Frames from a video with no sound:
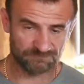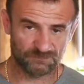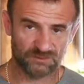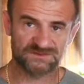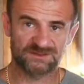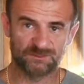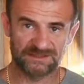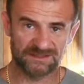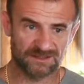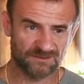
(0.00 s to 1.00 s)

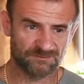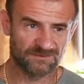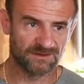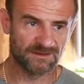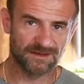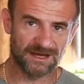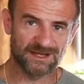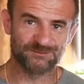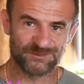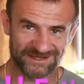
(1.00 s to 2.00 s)
possibly
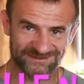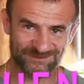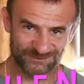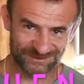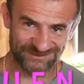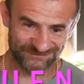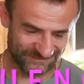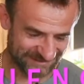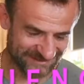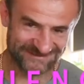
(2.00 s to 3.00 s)
unpalatable, if
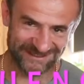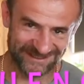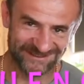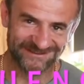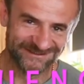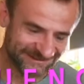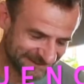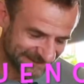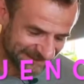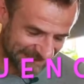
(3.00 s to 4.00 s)
I can say.
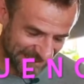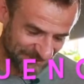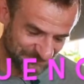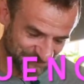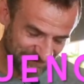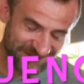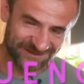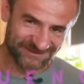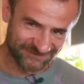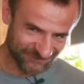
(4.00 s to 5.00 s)
Now,
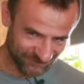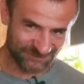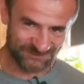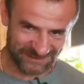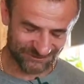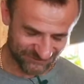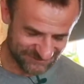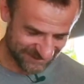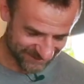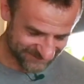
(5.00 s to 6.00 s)
a lot better
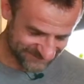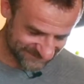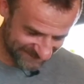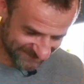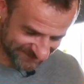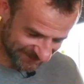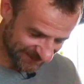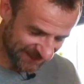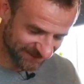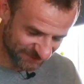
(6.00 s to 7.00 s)
results at
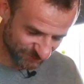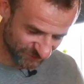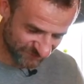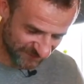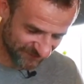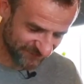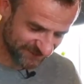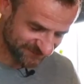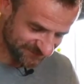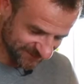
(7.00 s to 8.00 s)
19.5
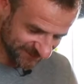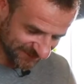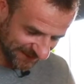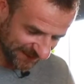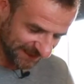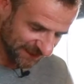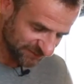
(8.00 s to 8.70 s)
in, 39 out